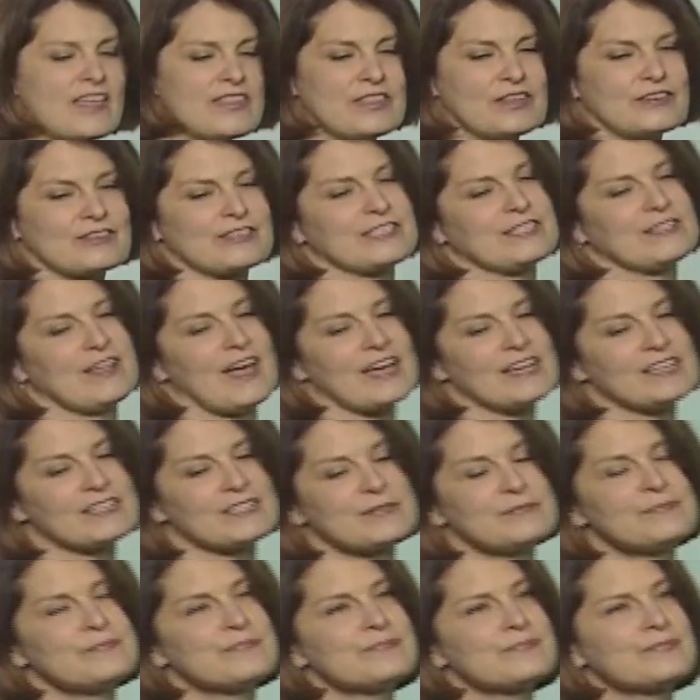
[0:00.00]
and there's light.
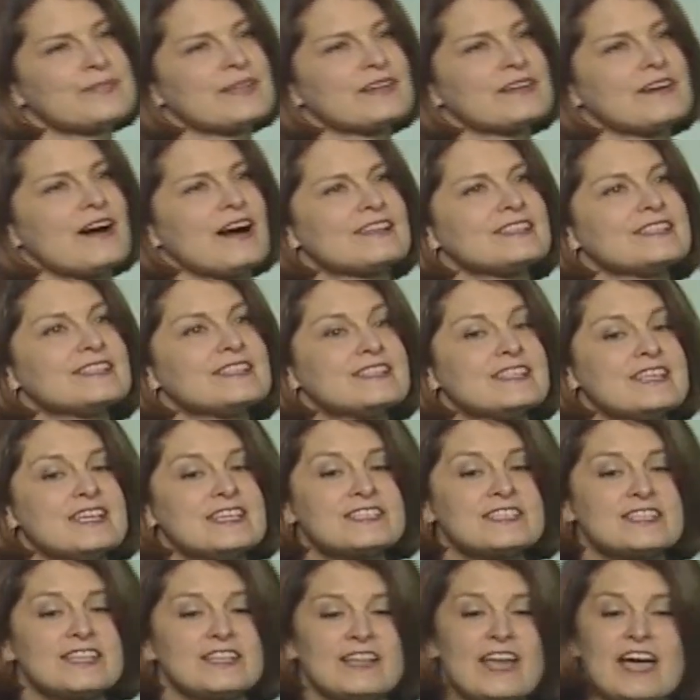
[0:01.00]
God
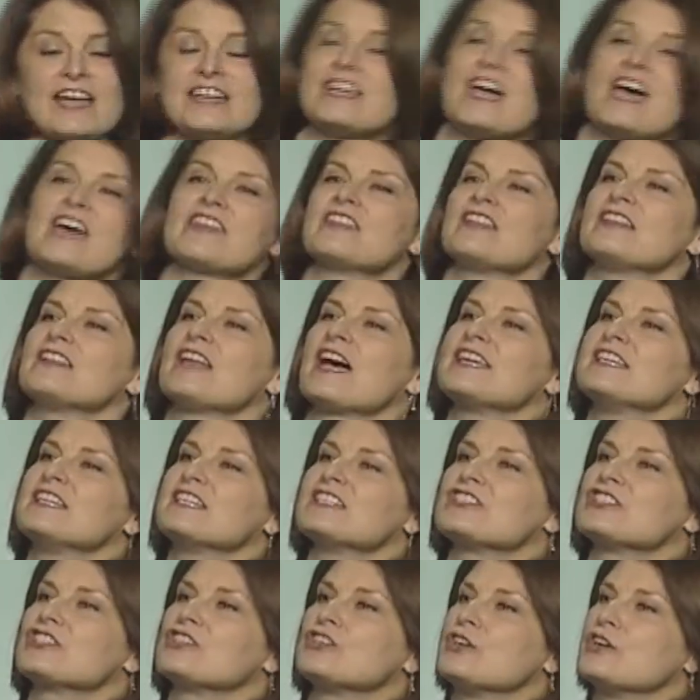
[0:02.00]
sees the light, and the light
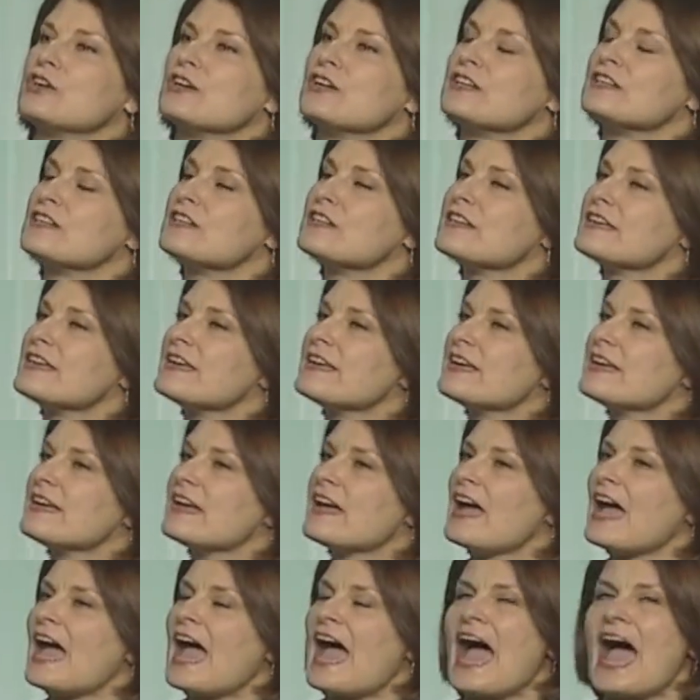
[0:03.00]
is good.
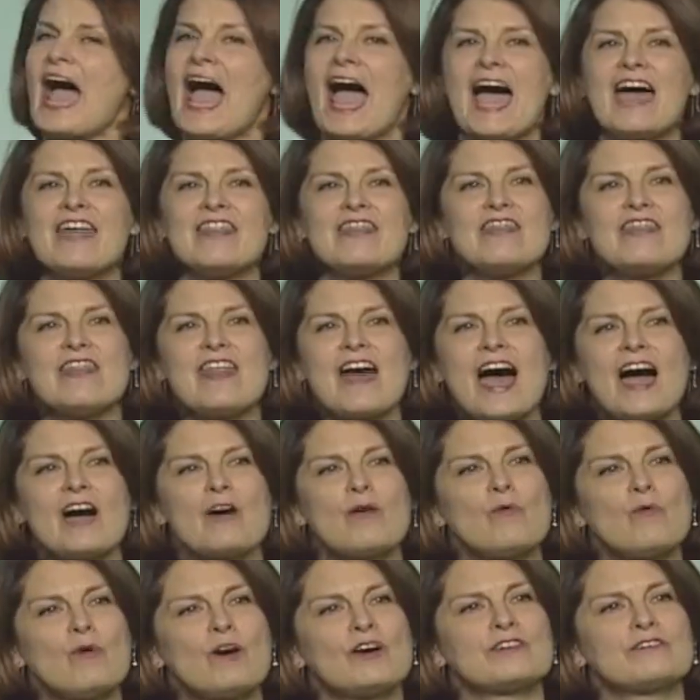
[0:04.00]
And
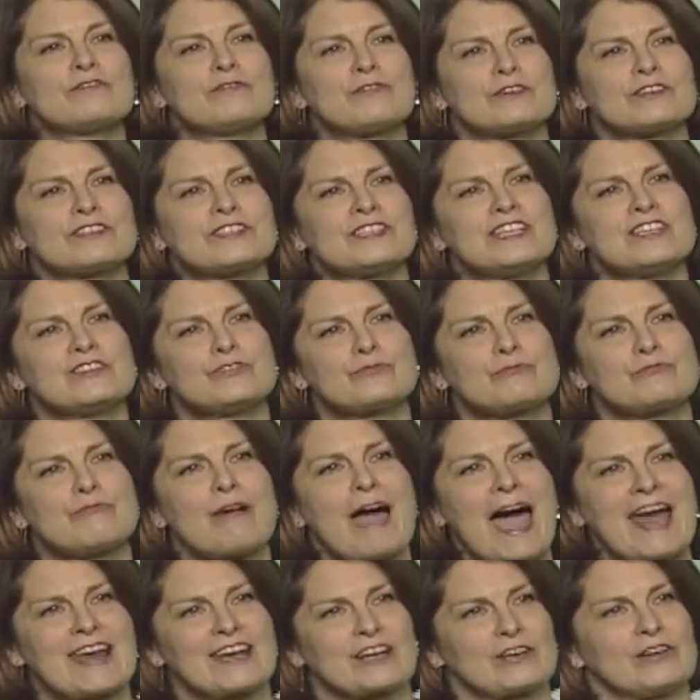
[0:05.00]
that one verse is
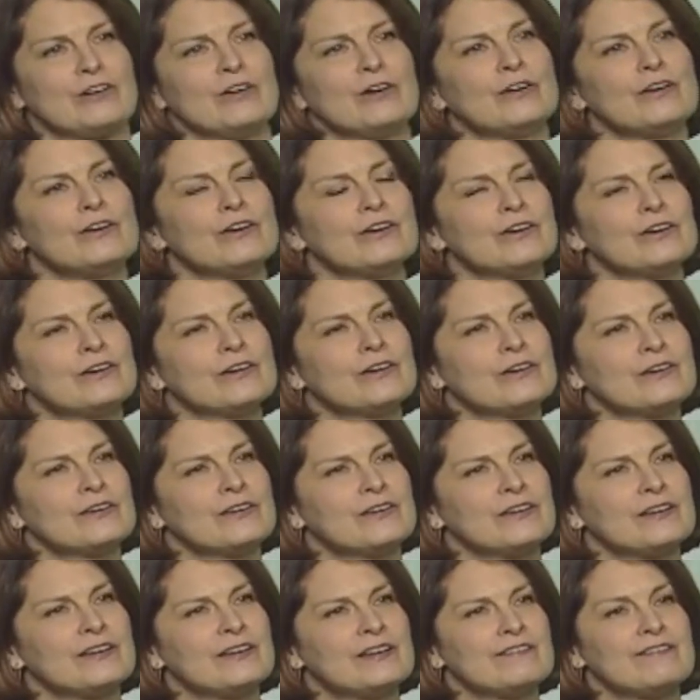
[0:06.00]
radical.
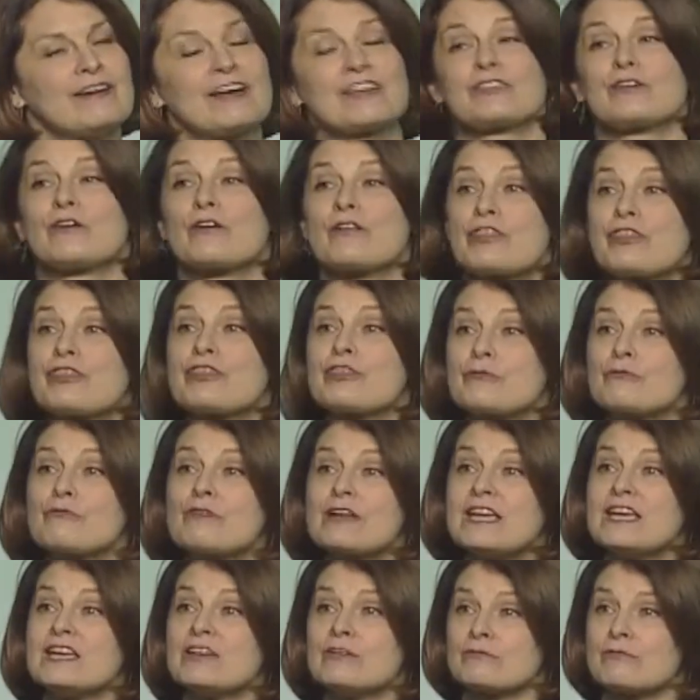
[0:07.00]
In fact, there are
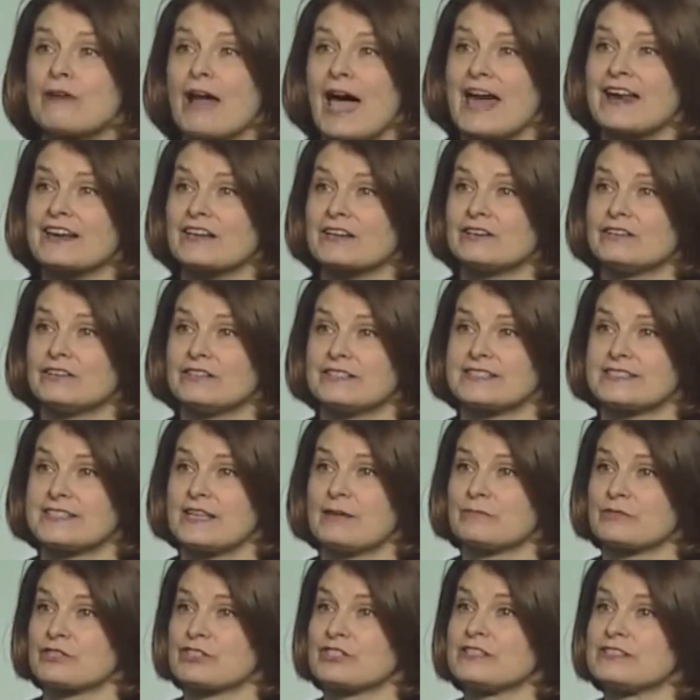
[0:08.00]
three radical
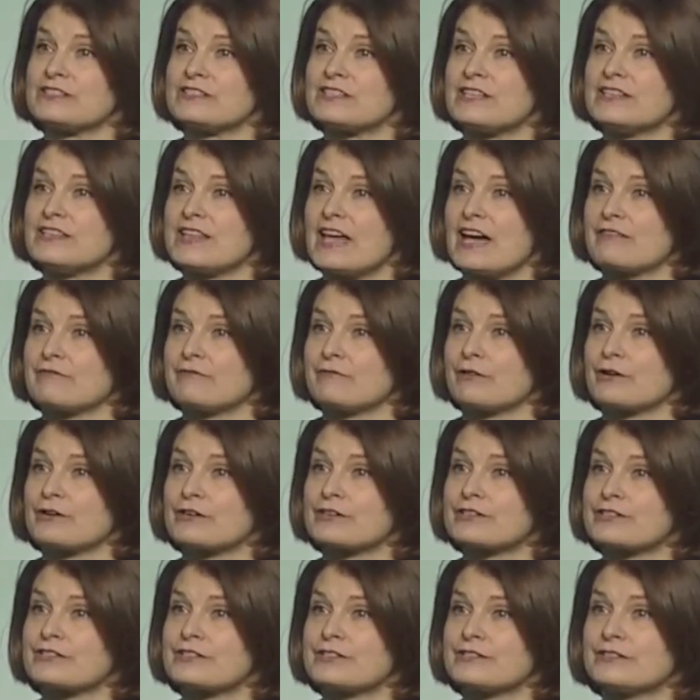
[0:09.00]
assumptions in that
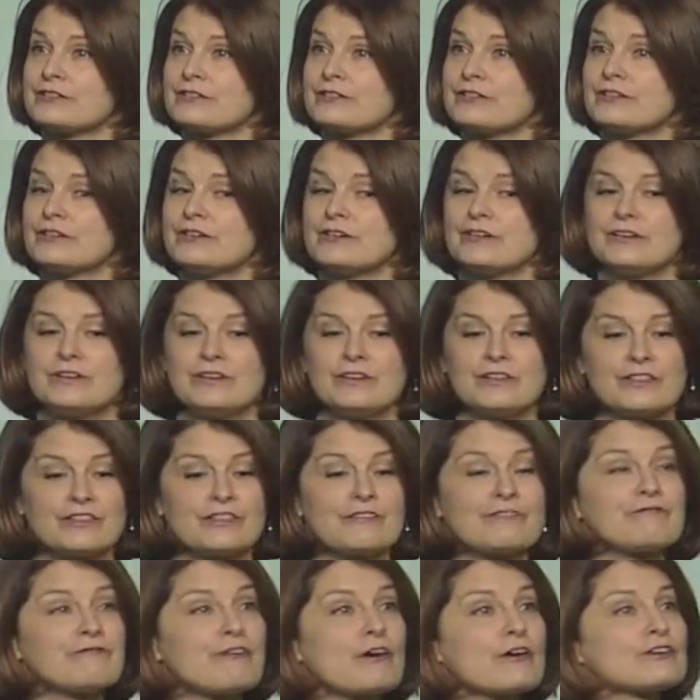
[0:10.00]
verse.
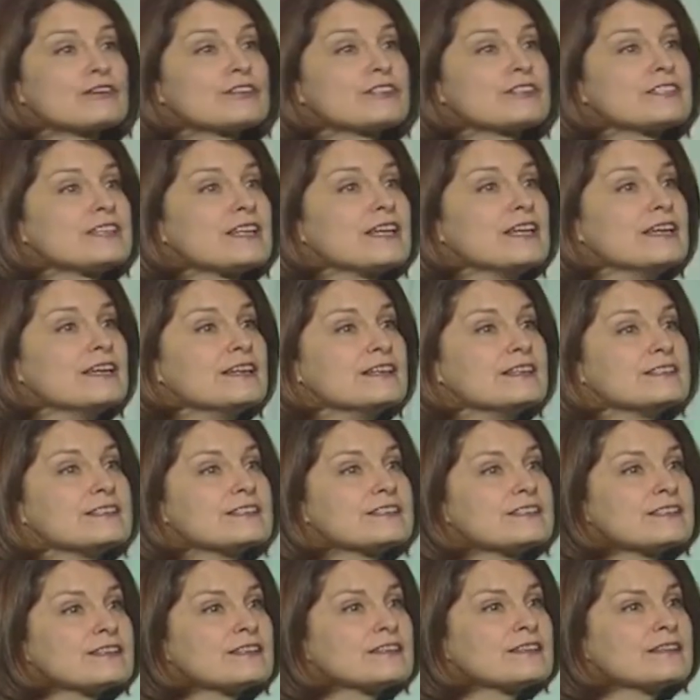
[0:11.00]
The first
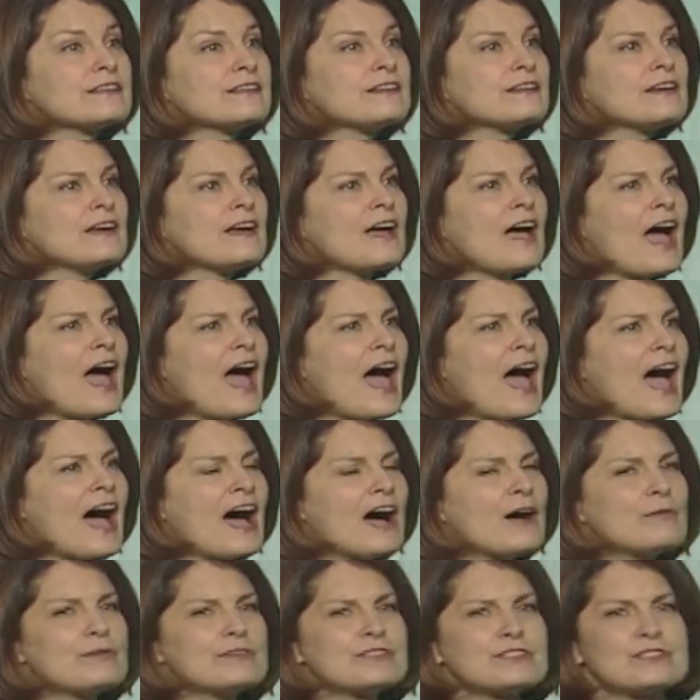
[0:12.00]
is,
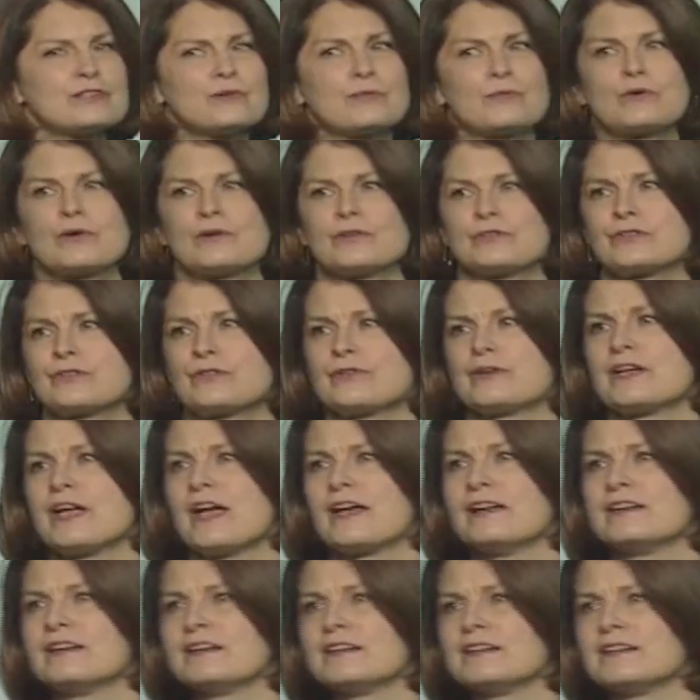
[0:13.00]
how is the world
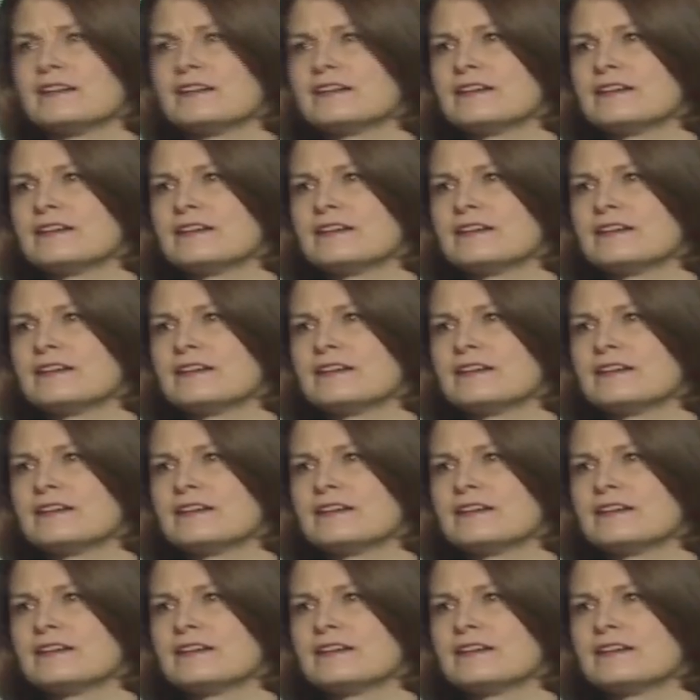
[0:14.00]
created?